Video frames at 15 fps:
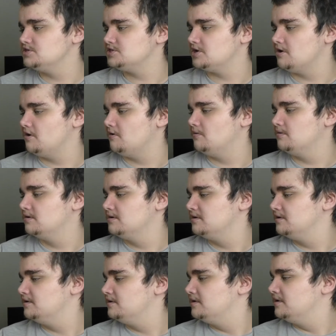so
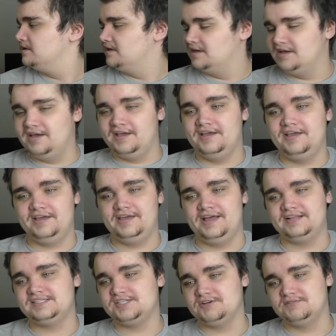
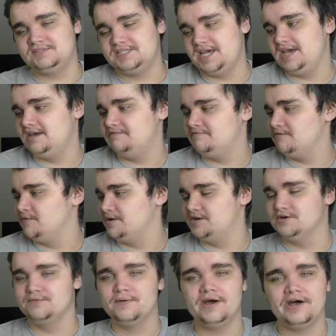yeah, so take it for what
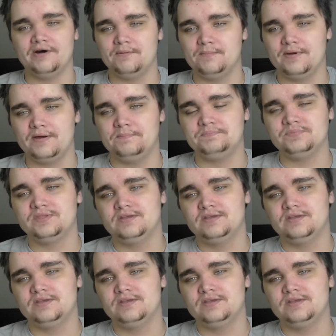you will, but